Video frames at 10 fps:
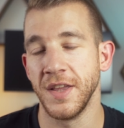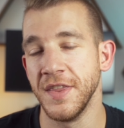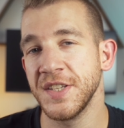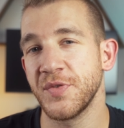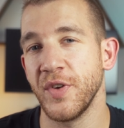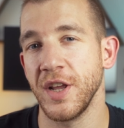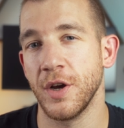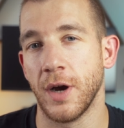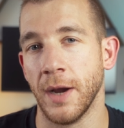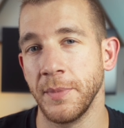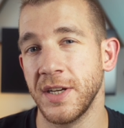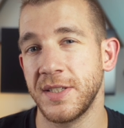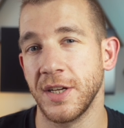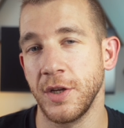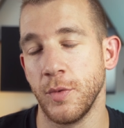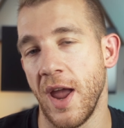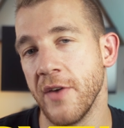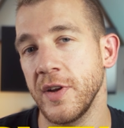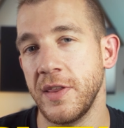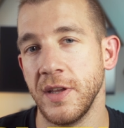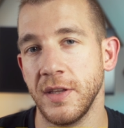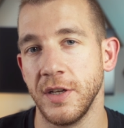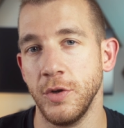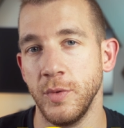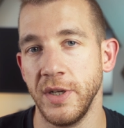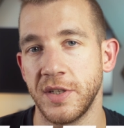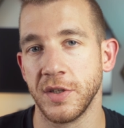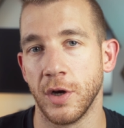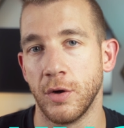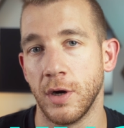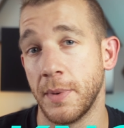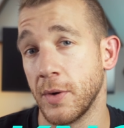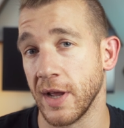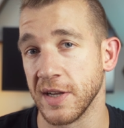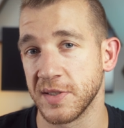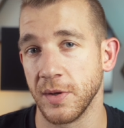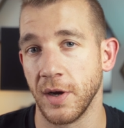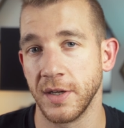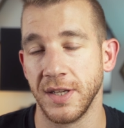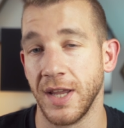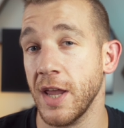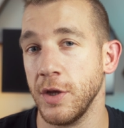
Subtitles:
In this video, I'm gonna tell you everything that you need to know about SLOG to get